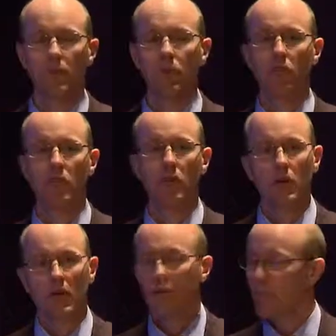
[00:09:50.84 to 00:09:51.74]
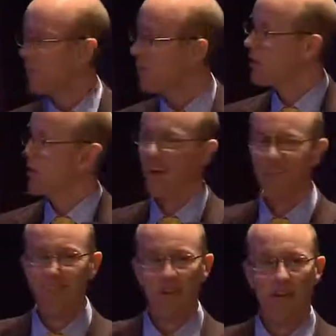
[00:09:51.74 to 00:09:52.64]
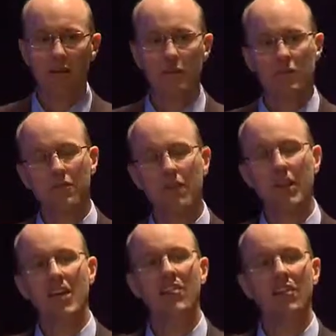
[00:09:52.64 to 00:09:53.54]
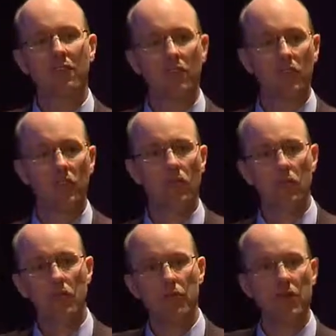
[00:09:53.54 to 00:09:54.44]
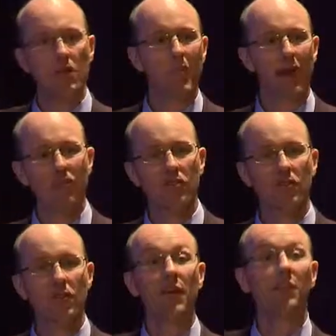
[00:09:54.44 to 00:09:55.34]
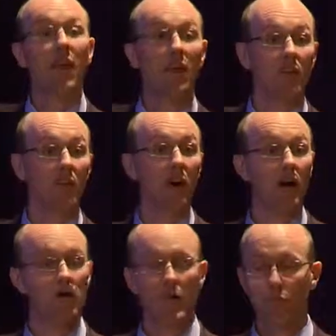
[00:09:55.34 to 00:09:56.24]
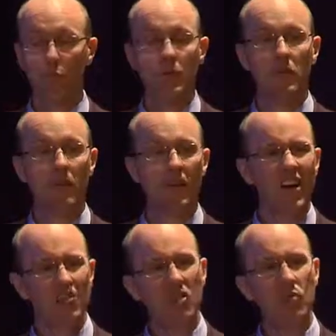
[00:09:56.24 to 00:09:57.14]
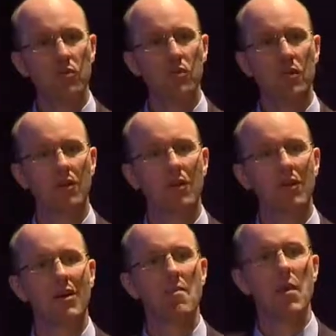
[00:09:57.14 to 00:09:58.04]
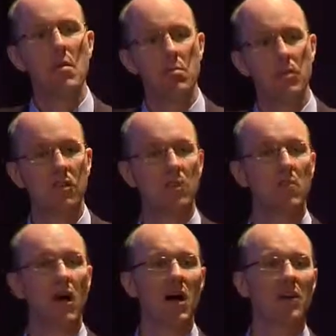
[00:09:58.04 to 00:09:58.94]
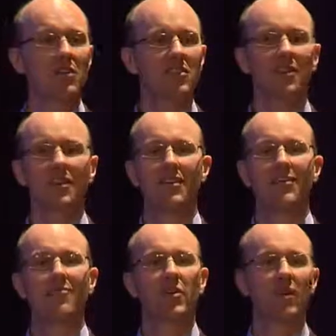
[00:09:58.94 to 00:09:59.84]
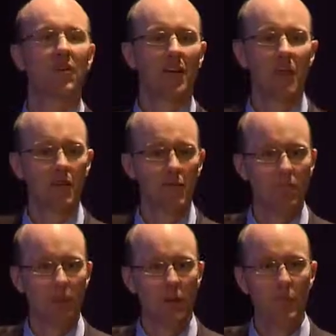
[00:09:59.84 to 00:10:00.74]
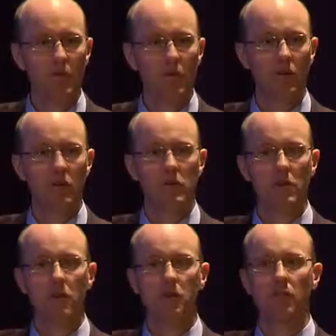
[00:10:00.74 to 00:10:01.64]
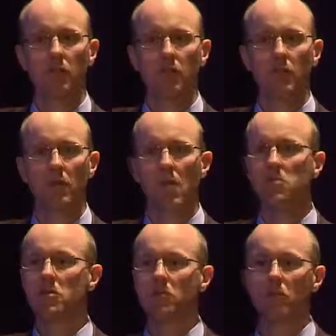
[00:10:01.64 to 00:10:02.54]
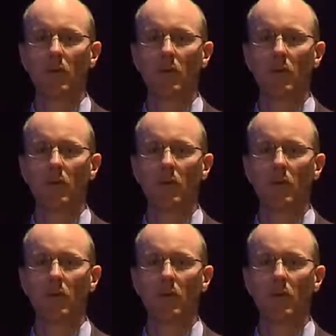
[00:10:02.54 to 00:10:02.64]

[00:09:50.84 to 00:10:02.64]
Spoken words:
So when we think about the sort of easy to think about sort of left-hand side of that previous slide, which was the members and the markets, we can think of the barbecue conversation for the members.